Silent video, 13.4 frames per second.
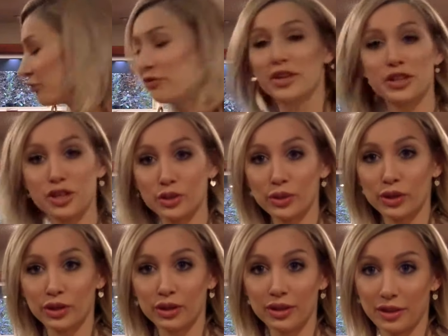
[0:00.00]

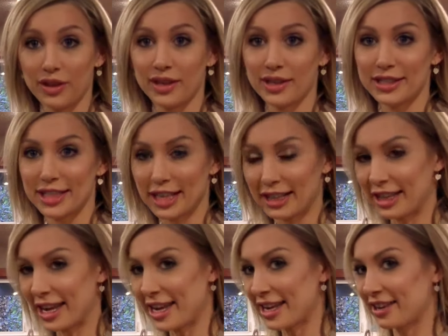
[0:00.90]
visual things
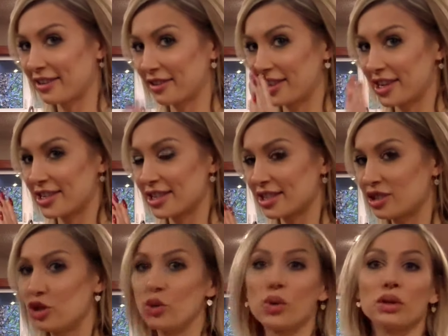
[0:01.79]
like this
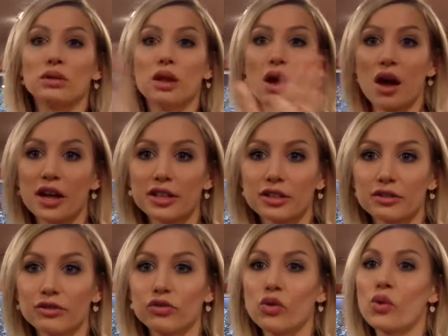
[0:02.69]
do a
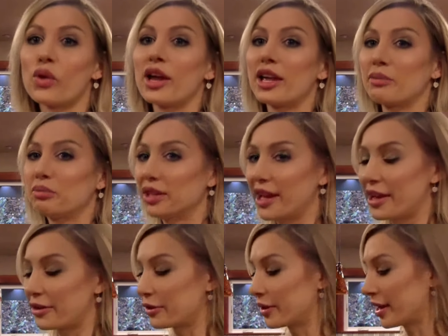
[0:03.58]
lot for a
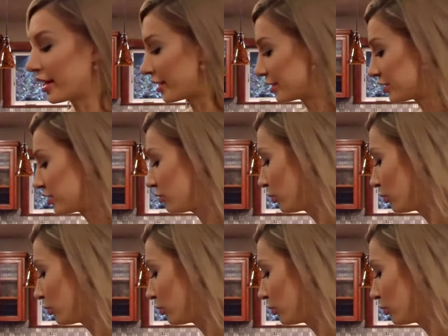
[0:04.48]
platter, and you